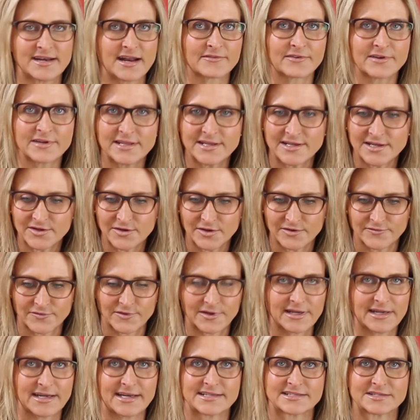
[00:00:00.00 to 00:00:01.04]
everything he could for
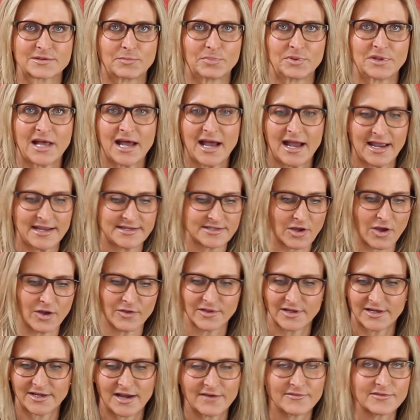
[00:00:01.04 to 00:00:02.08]
getting supplies. All
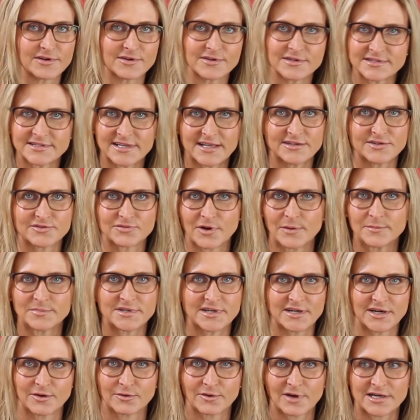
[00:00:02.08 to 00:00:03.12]
the governors said Trump
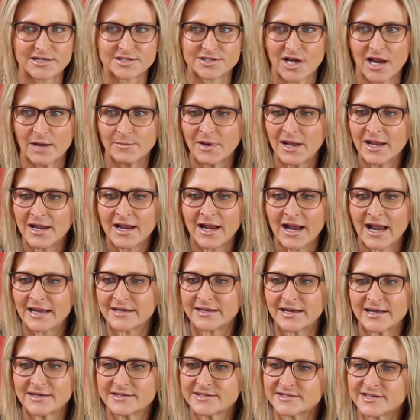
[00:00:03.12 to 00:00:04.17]
did a great job.
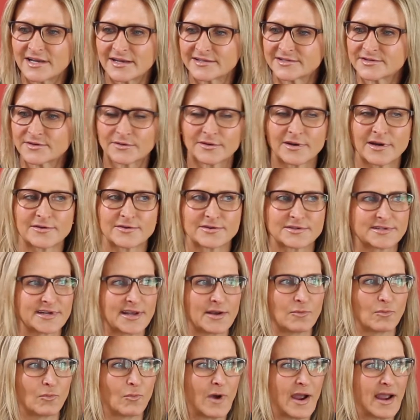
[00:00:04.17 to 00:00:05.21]
I still don't
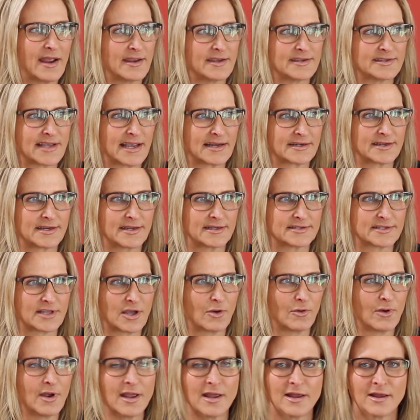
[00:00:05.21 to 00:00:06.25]
understand why he's acting as
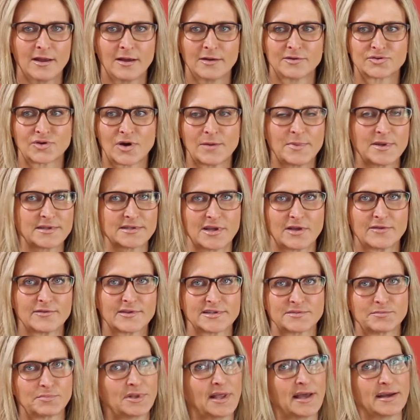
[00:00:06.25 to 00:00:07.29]
though Trump has all
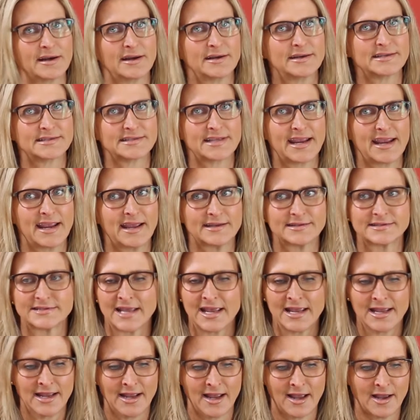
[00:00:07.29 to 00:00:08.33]
this blood on his hands.
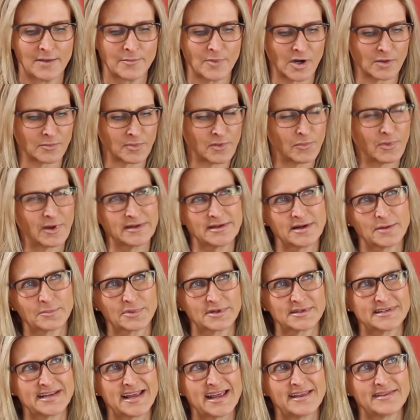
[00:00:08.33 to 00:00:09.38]
Aren't we,
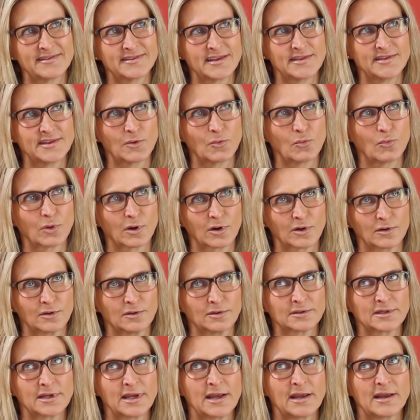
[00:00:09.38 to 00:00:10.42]
number 10th in the
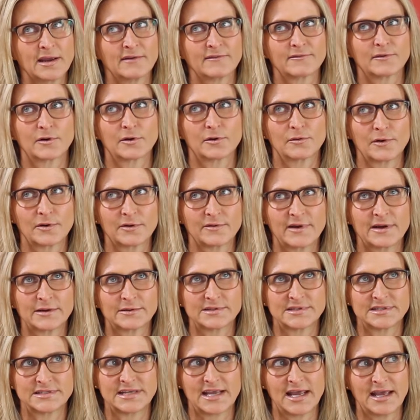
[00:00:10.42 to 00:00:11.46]
world for
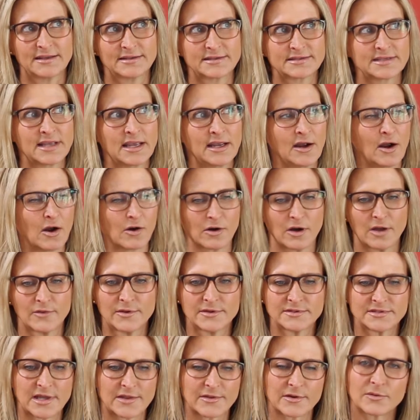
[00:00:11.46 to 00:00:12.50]
coronavirus deaths? Are all
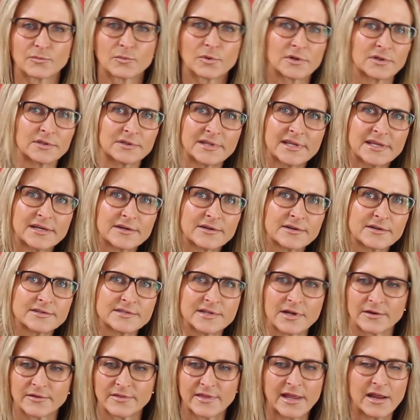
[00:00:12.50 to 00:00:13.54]
those other world leaders,
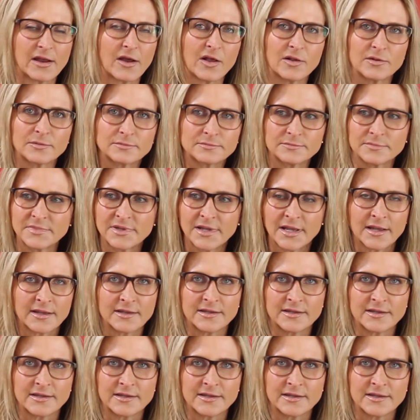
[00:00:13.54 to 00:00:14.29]
are they all,